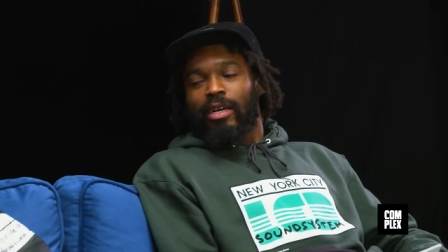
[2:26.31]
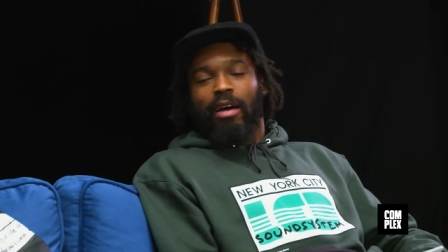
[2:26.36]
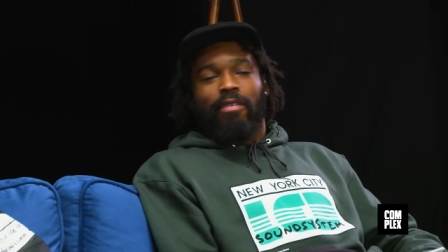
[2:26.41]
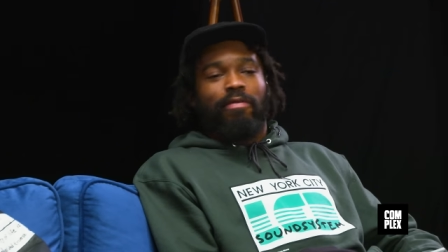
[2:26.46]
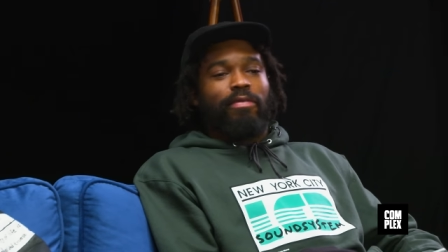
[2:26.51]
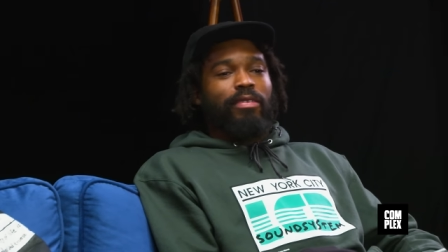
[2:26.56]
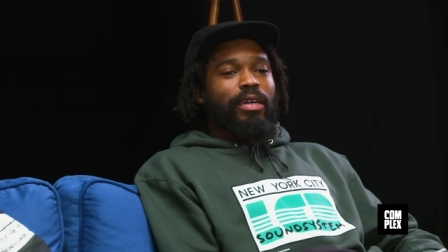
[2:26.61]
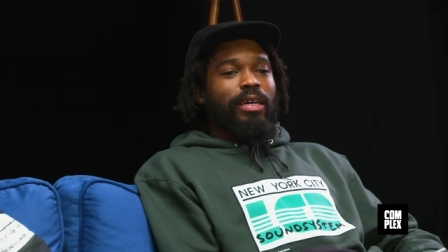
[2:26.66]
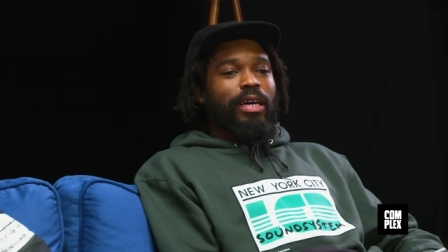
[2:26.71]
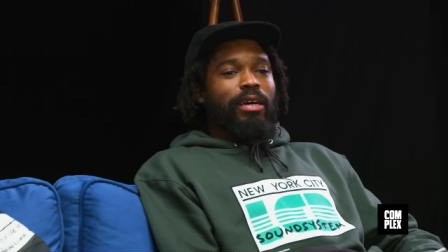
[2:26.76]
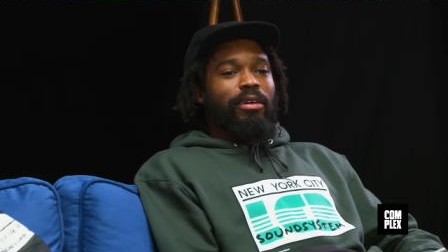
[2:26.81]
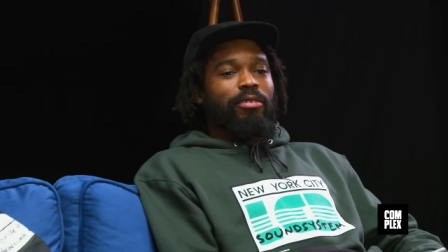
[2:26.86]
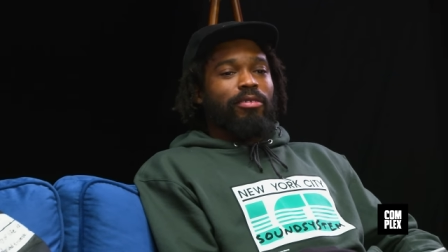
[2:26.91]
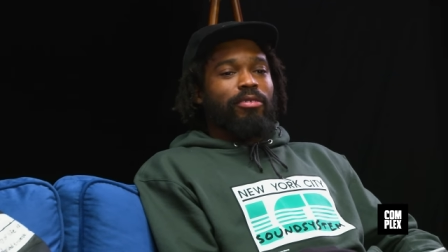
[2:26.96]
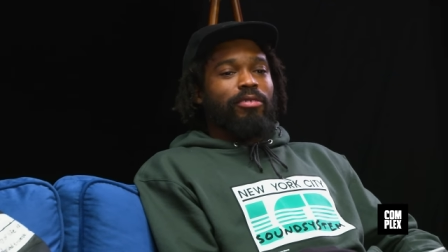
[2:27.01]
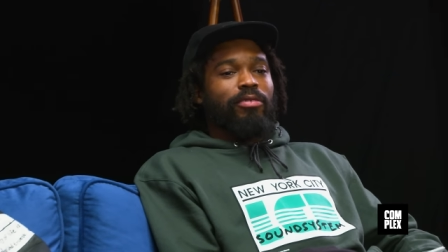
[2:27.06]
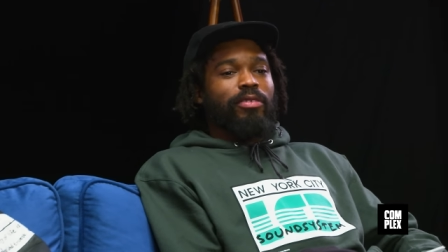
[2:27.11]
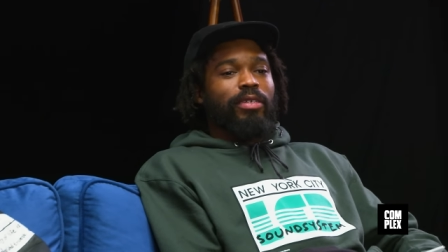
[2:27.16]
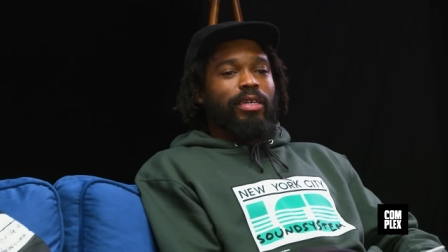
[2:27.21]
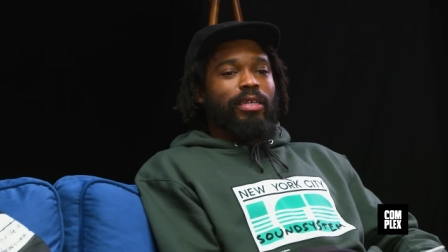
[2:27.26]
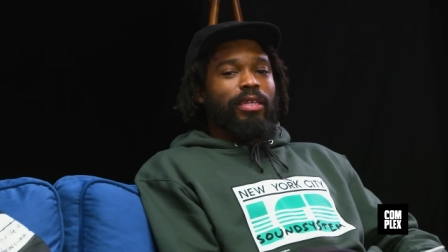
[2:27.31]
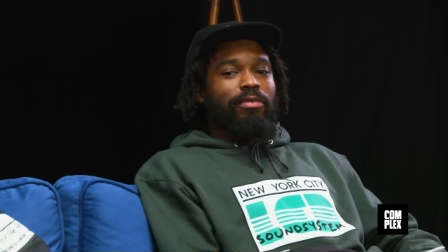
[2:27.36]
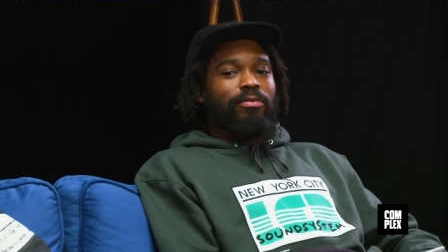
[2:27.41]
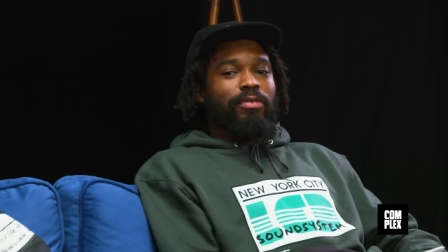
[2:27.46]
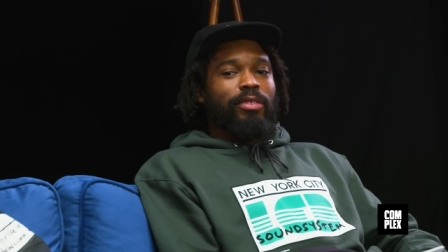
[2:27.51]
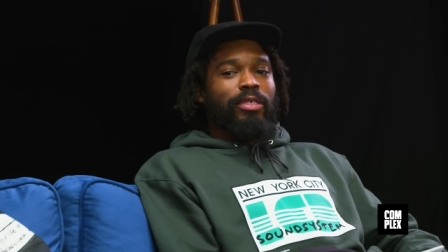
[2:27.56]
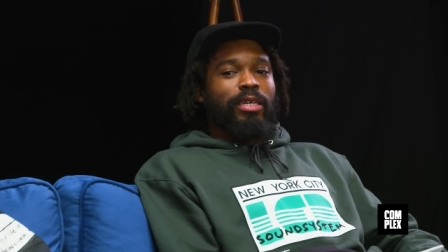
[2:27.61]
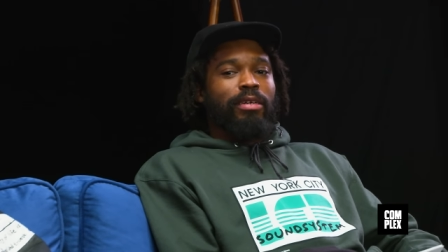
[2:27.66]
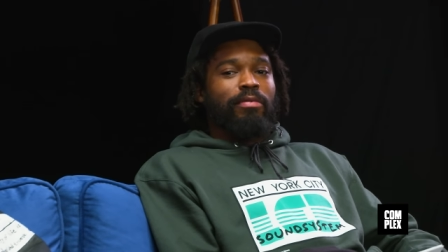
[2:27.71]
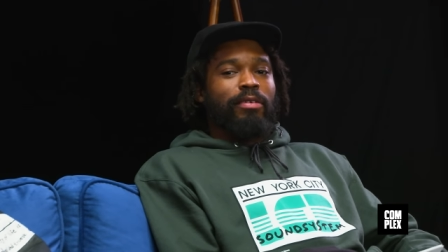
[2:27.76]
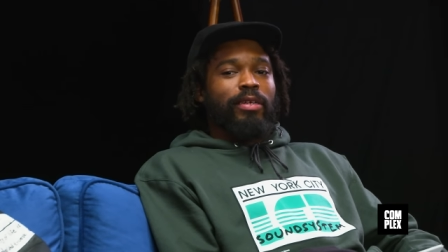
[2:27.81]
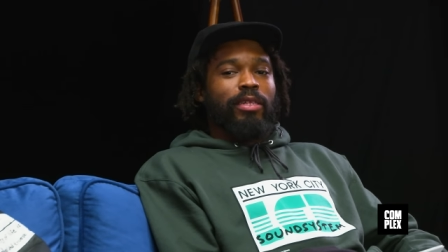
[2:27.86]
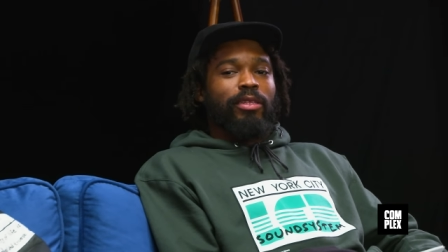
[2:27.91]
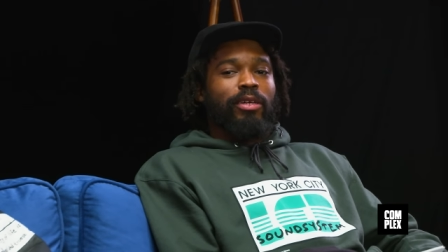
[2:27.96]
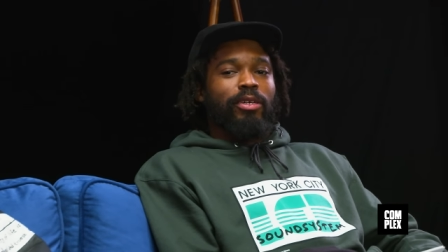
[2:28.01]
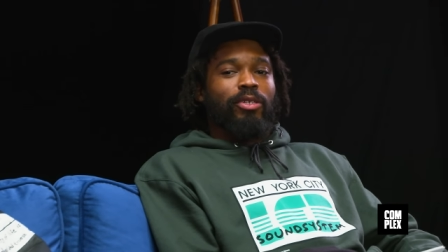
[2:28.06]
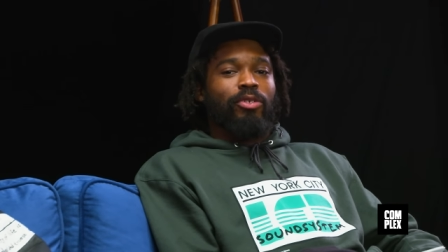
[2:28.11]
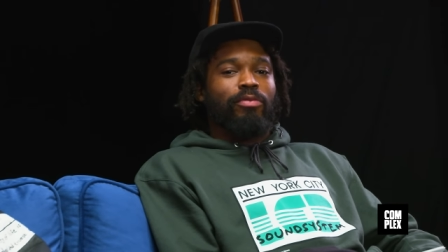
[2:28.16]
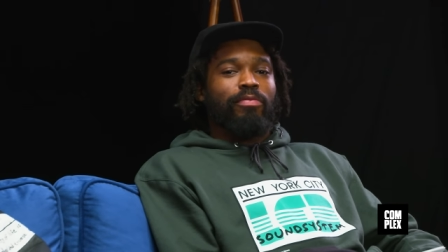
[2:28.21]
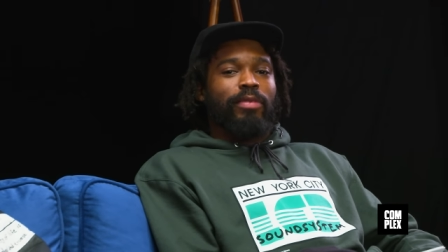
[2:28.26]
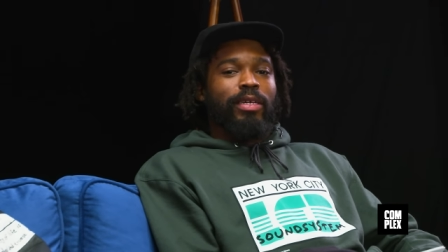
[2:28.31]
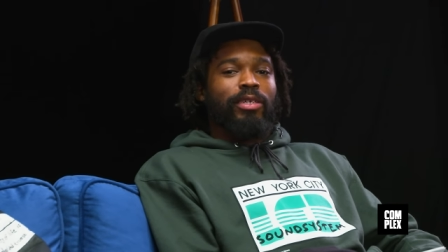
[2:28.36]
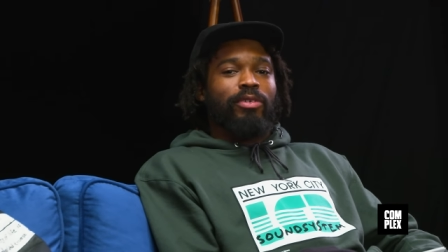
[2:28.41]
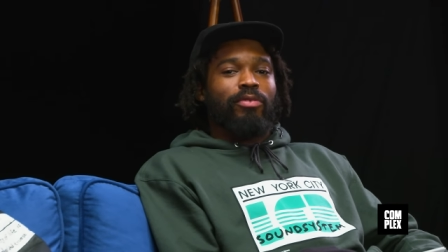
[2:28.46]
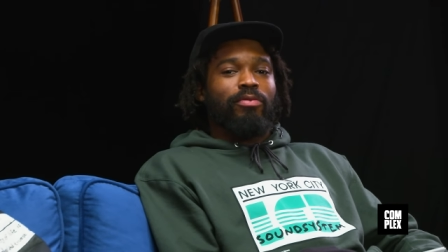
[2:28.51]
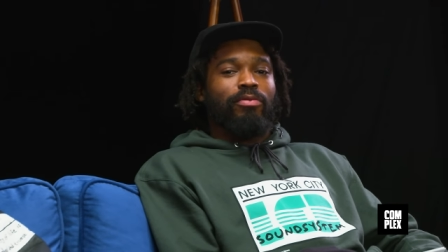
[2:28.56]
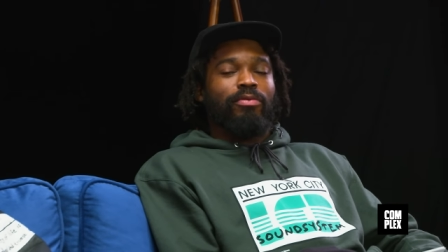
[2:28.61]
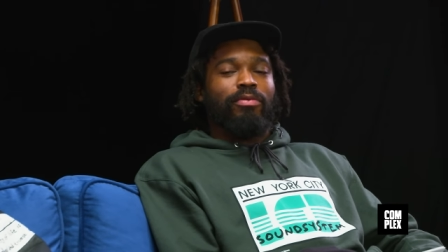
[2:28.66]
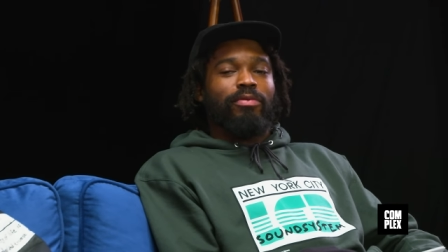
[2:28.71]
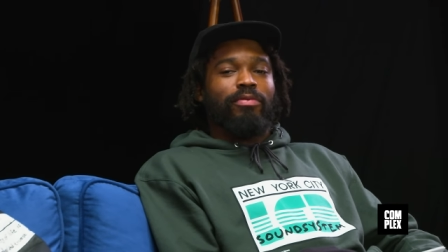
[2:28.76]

I feel like I heard you say that one time, and I thought you meant you